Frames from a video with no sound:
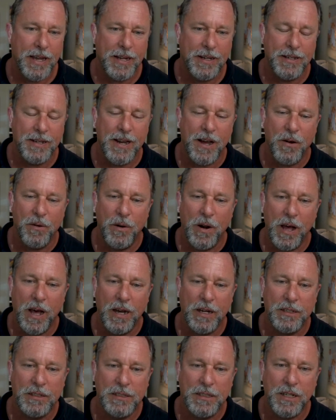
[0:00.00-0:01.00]
and no
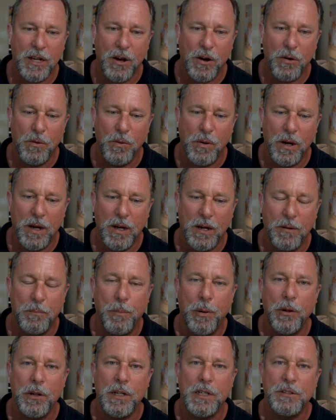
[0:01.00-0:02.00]
luck. So uh,
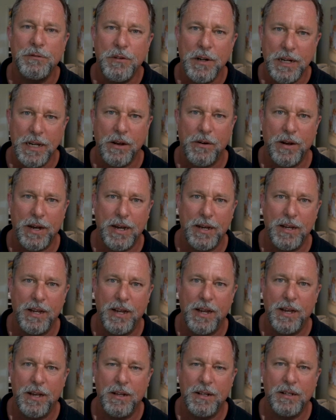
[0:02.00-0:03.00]
I'm putting this video out
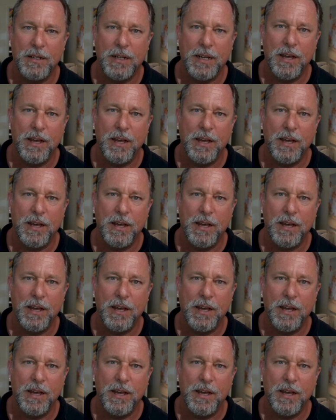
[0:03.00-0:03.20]
here.